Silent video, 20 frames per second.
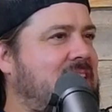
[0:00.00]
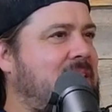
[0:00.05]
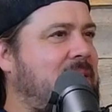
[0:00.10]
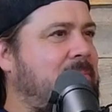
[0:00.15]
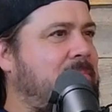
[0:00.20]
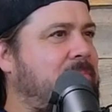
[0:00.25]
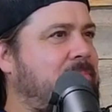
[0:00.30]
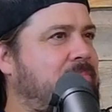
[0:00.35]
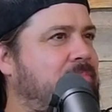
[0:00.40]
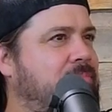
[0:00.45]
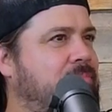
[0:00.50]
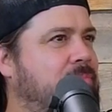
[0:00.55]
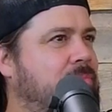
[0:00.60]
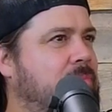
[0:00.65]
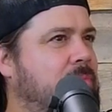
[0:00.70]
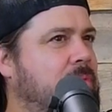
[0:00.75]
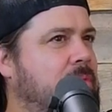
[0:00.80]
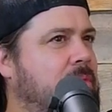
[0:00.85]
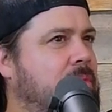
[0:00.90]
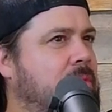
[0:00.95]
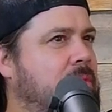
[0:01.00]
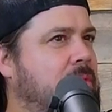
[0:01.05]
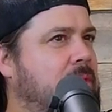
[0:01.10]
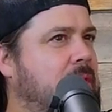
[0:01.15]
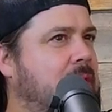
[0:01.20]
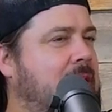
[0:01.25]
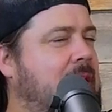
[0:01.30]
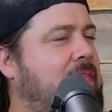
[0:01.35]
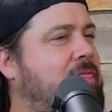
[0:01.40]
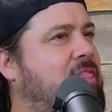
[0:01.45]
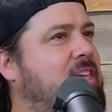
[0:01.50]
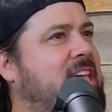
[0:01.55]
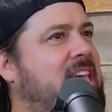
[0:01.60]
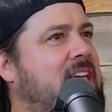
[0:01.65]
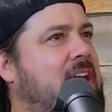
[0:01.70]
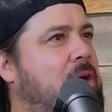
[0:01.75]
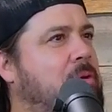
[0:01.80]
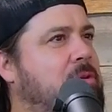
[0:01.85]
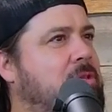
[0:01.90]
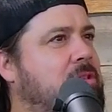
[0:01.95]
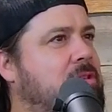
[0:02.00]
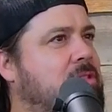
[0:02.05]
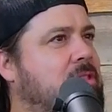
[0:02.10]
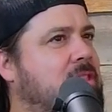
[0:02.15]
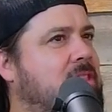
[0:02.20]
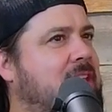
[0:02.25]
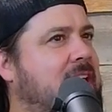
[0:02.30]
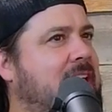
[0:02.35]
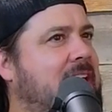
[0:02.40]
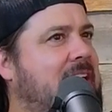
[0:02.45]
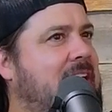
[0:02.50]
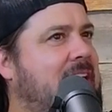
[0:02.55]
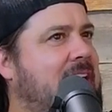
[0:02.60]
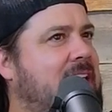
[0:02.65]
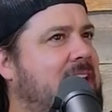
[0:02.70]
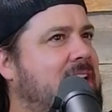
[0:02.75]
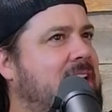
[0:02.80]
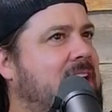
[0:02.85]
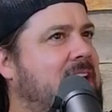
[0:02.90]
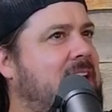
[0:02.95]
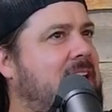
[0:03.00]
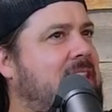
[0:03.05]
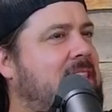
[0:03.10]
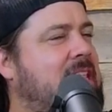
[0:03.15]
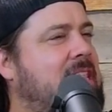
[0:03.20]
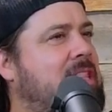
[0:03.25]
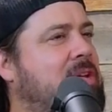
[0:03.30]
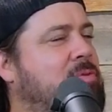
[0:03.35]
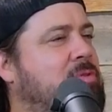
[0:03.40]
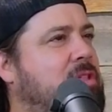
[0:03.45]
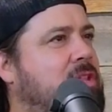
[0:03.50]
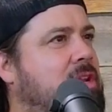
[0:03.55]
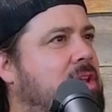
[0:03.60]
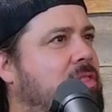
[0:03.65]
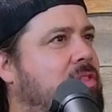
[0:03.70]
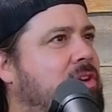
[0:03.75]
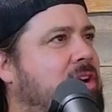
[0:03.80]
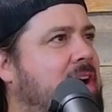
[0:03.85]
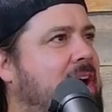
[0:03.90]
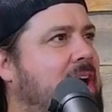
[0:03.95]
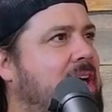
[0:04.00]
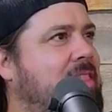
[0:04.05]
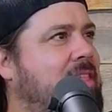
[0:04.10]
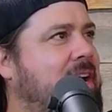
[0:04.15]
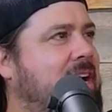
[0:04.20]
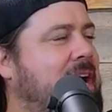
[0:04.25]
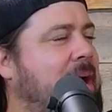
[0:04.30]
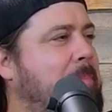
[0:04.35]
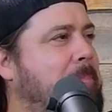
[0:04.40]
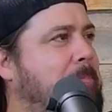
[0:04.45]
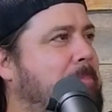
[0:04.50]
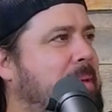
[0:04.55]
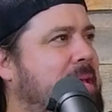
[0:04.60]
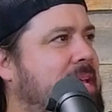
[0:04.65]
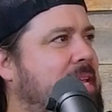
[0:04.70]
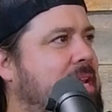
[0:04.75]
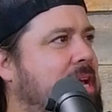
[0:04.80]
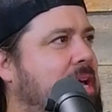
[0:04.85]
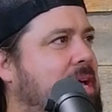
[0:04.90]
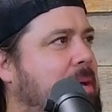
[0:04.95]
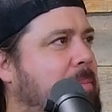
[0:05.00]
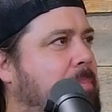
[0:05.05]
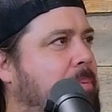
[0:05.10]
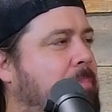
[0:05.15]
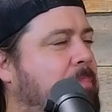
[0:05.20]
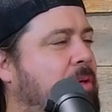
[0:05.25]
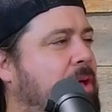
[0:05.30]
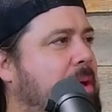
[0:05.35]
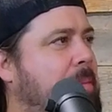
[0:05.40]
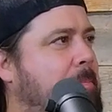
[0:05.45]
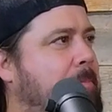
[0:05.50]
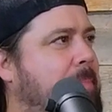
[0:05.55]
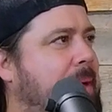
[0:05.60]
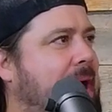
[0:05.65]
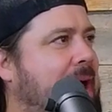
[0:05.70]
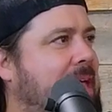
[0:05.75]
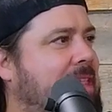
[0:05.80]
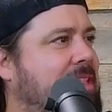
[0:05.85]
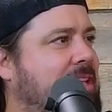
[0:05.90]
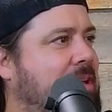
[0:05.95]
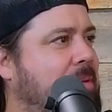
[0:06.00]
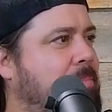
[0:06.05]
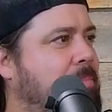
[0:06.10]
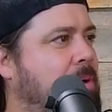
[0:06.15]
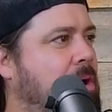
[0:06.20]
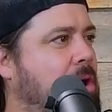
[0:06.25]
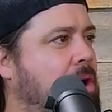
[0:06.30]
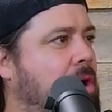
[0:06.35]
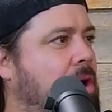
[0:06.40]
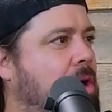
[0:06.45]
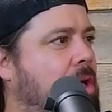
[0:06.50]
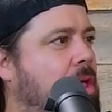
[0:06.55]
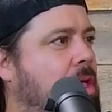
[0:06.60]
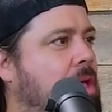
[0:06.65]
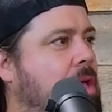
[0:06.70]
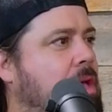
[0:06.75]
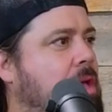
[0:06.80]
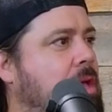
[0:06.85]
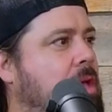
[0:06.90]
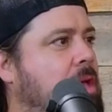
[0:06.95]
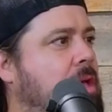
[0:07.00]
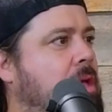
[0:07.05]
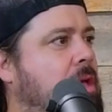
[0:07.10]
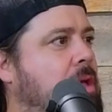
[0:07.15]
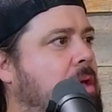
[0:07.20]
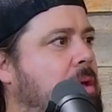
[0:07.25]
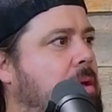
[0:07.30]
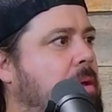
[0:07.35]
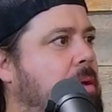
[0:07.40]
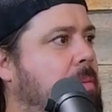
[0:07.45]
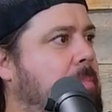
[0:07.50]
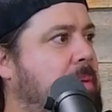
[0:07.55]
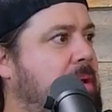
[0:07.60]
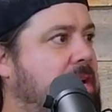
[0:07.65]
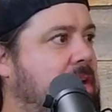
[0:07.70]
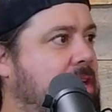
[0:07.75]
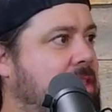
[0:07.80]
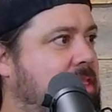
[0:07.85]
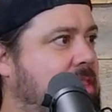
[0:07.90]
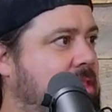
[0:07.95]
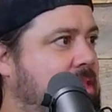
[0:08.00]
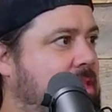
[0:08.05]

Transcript: Um, and I think he always used to say he hated it. And then there was another guy that got beat up playing basketball because